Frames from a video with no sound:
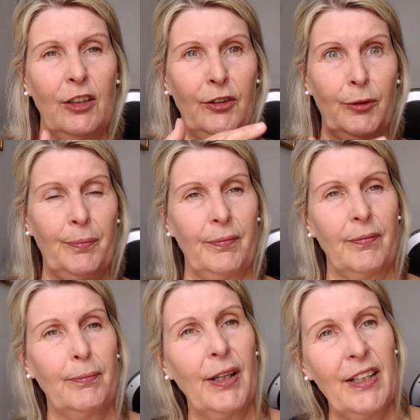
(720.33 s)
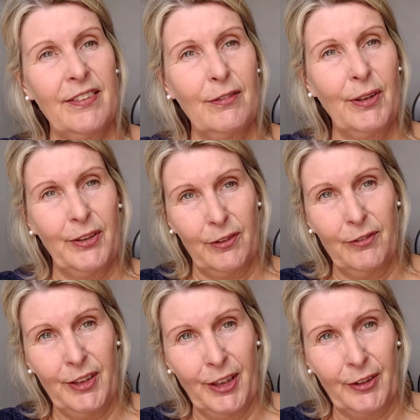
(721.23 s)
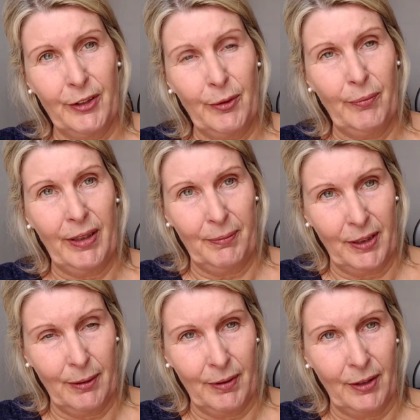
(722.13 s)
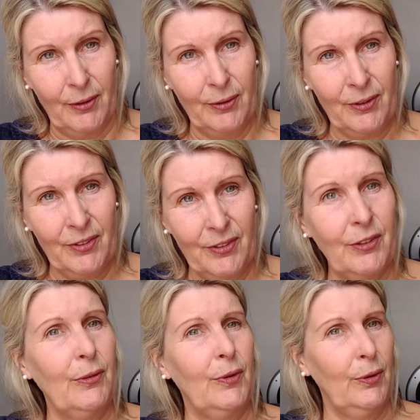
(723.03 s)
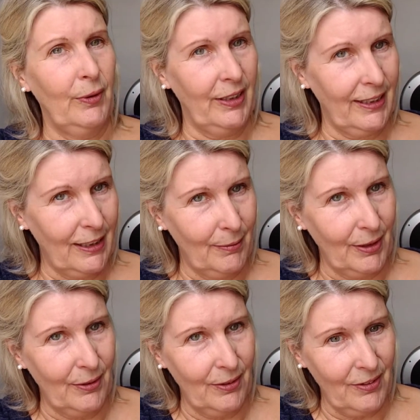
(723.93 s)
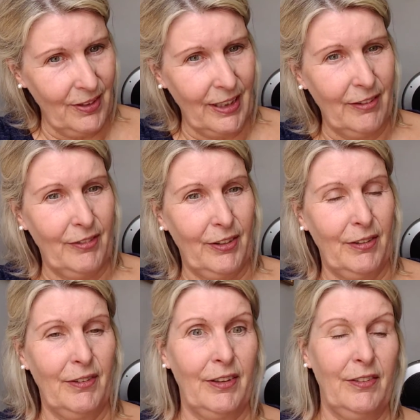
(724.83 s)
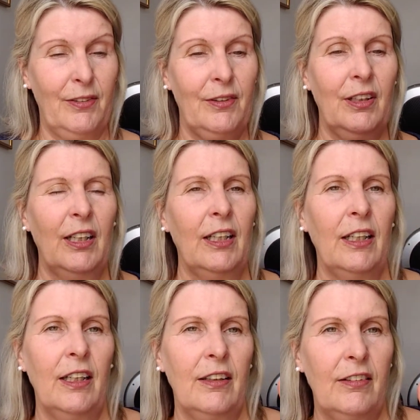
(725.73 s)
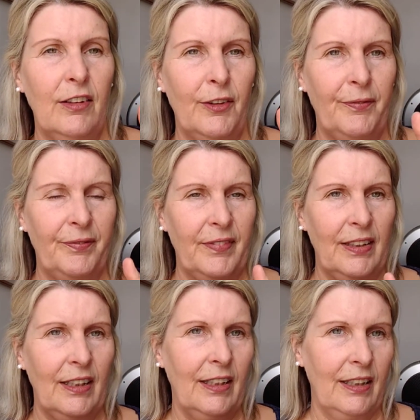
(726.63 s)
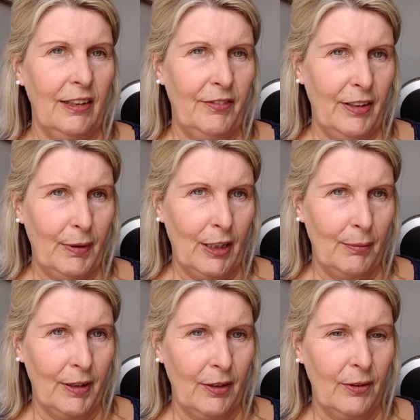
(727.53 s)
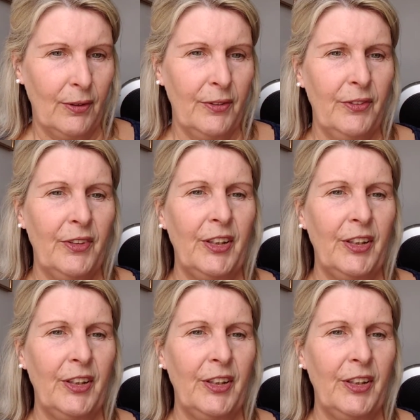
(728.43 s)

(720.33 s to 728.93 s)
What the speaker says: your breasts, whether you're feeding or not, may become engorged. You know when they come engorged, they get very, very sore. So if they become engorged,